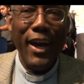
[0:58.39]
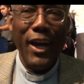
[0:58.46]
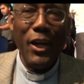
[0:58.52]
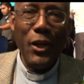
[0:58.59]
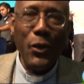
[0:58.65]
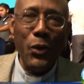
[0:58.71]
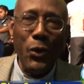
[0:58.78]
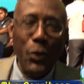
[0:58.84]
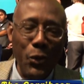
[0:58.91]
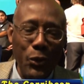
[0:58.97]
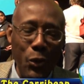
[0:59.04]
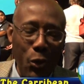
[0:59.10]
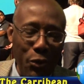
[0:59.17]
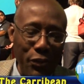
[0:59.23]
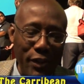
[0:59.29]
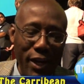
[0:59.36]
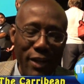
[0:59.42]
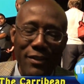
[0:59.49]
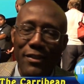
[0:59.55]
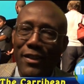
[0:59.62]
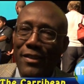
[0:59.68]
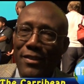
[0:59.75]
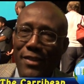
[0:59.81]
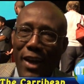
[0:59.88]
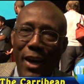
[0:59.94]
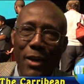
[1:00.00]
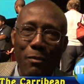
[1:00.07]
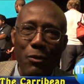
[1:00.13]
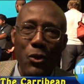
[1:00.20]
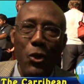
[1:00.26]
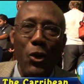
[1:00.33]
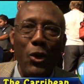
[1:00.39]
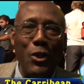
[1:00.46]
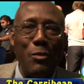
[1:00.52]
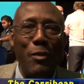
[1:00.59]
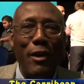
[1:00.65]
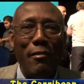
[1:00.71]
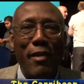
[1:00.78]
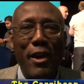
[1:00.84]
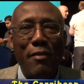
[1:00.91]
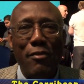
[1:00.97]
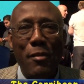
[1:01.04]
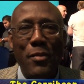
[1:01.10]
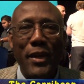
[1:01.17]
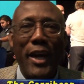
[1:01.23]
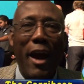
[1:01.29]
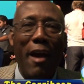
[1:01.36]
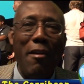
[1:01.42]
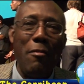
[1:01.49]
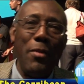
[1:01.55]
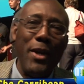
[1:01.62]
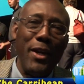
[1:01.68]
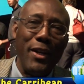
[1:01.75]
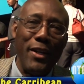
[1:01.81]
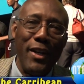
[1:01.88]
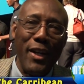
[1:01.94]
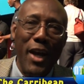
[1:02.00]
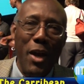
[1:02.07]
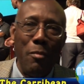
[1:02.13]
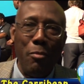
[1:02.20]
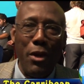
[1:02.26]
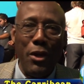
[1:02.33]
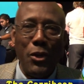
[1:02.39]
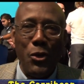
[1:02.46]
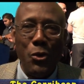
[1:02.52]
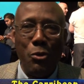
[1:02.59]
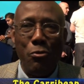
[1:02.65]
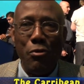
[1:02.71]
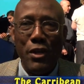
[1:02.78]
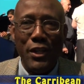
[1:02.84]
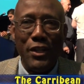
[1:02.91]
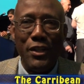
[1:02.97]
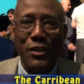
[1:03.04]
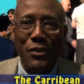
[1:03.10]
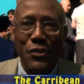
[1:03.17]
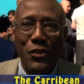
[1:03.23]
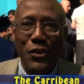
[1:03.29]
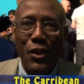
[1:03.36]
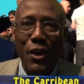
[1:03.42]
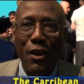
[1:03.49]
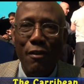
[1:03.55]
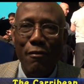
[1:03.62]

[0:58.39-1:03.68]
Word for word: Hello, North Texas. I am George Mulrain from the Caribbean, and I bring you greetings